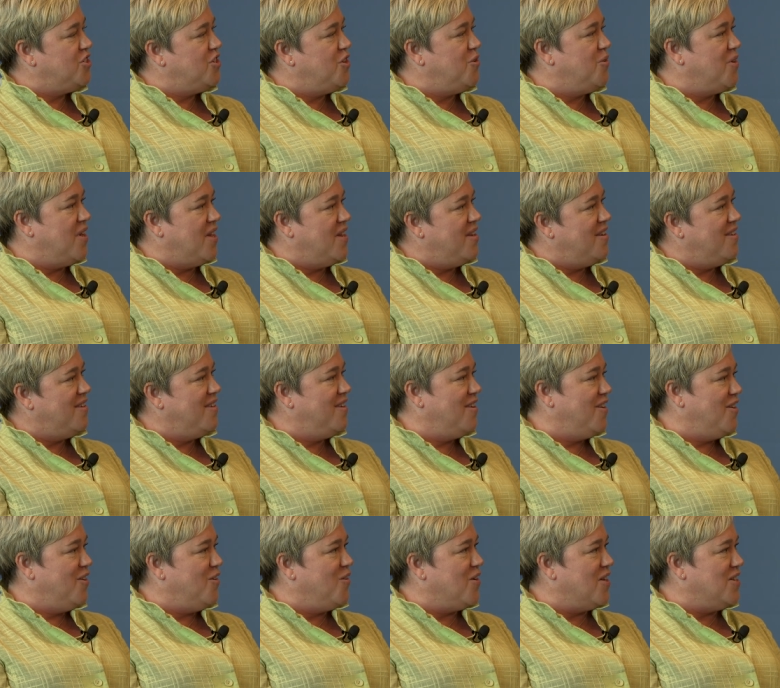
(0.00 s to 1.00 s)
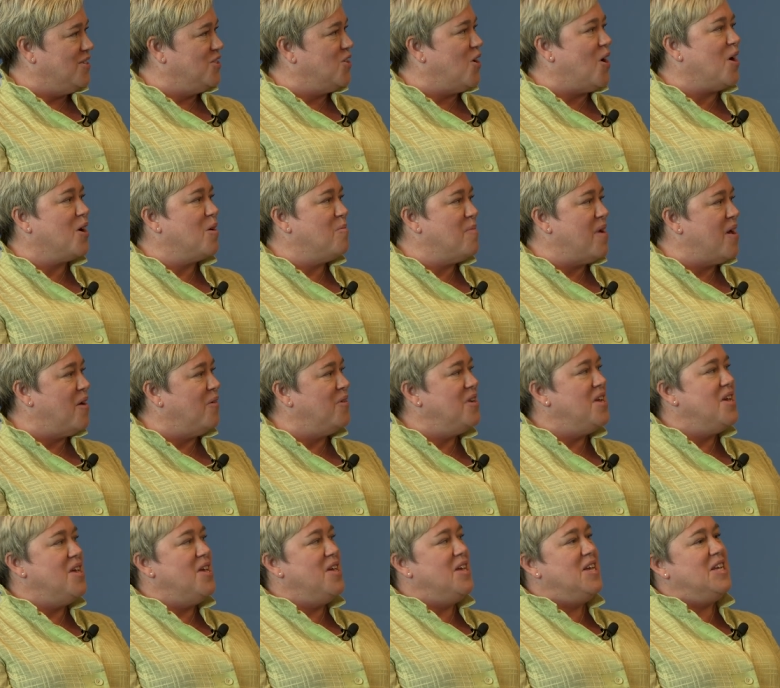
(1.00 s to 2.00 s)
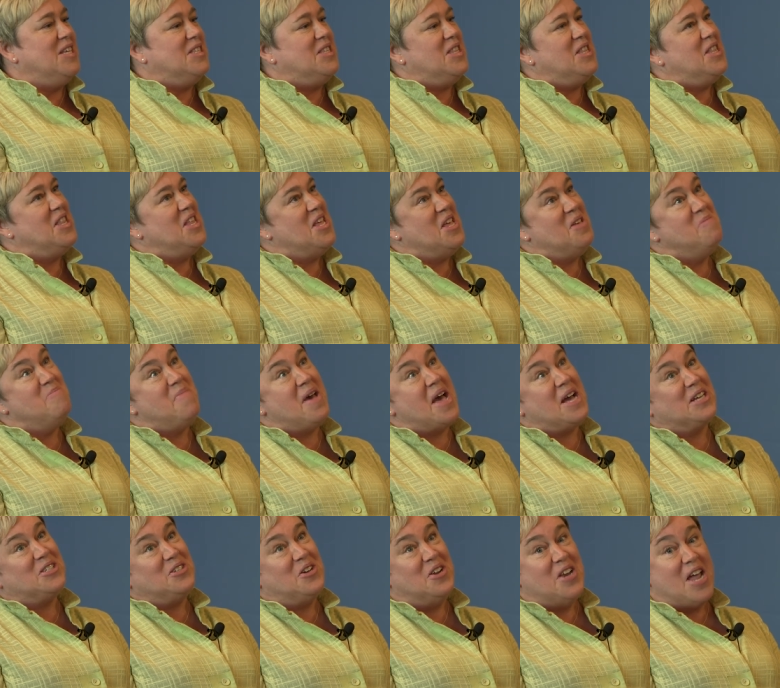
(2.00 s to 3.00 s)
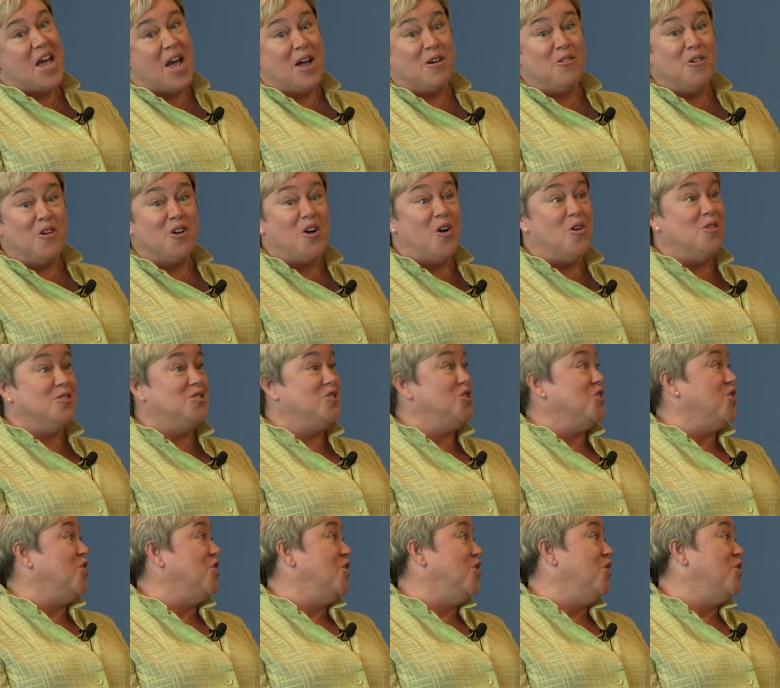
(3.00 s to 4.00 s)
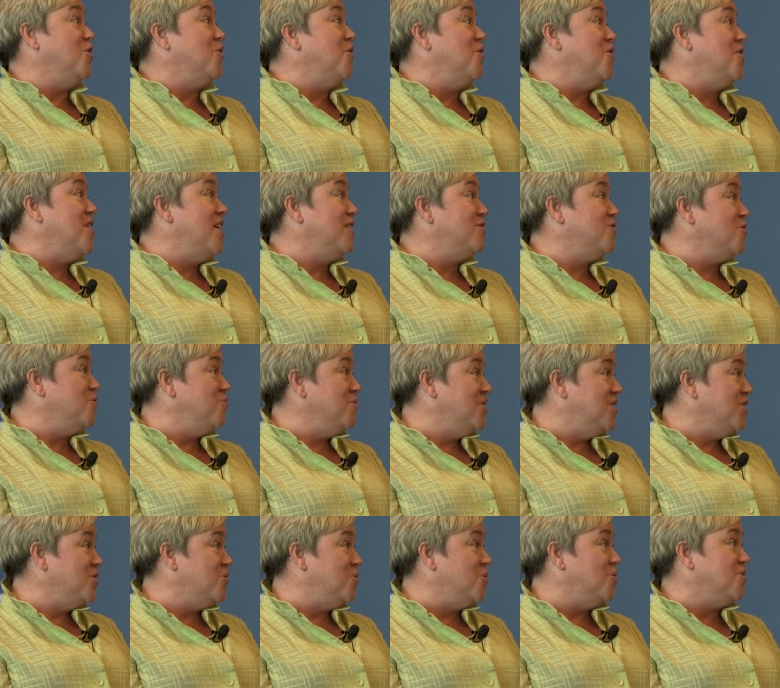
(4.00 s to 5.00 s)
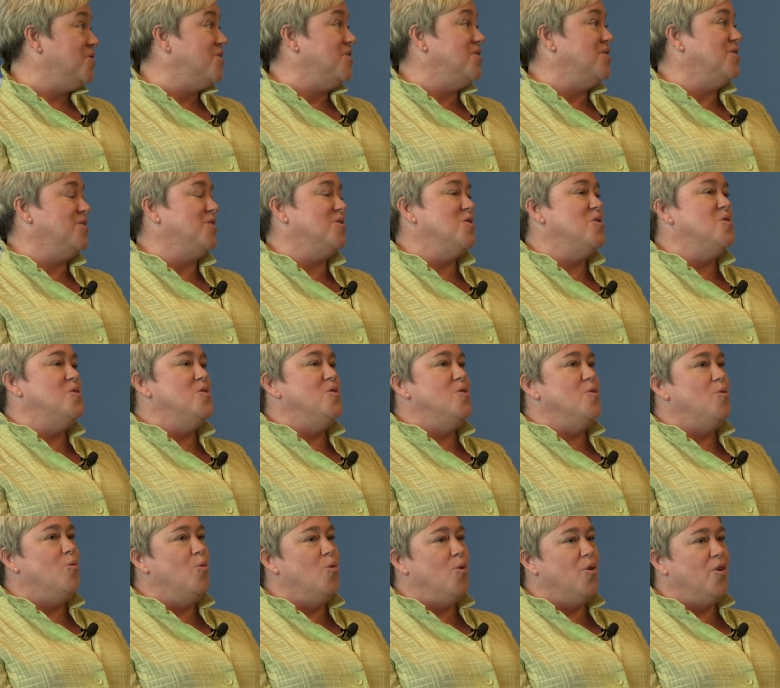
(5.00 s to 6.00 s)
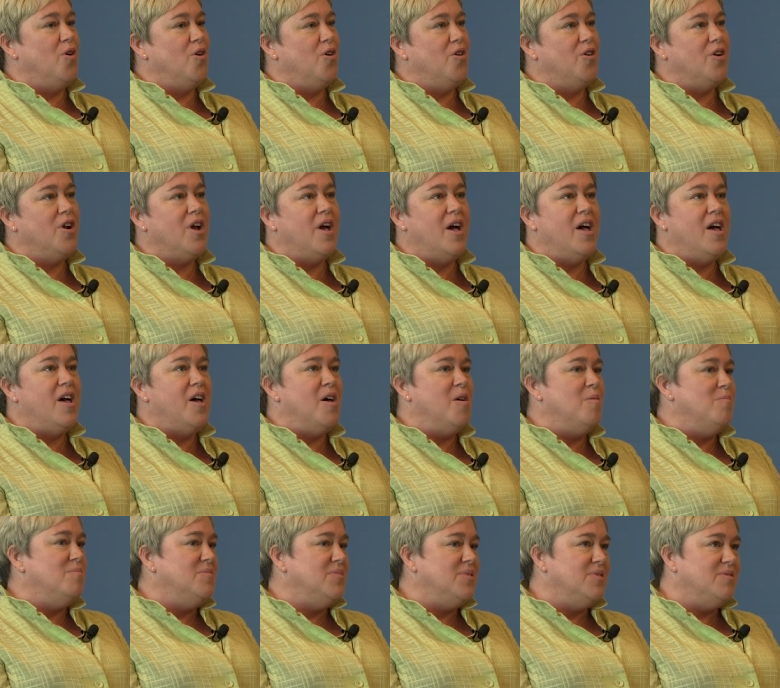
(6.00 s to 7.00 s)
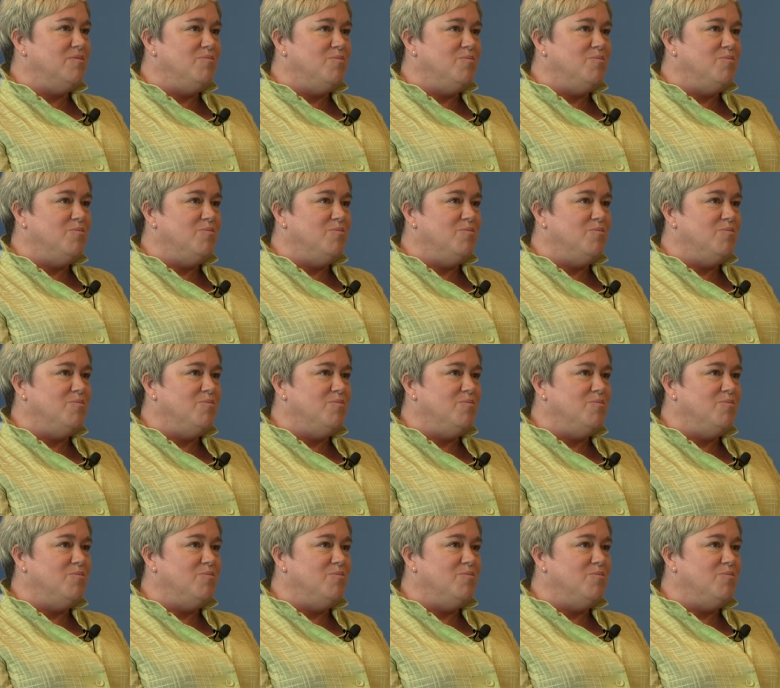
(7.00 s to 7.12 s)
You can you can talk about it, impact on agriculture or natural resources, or um,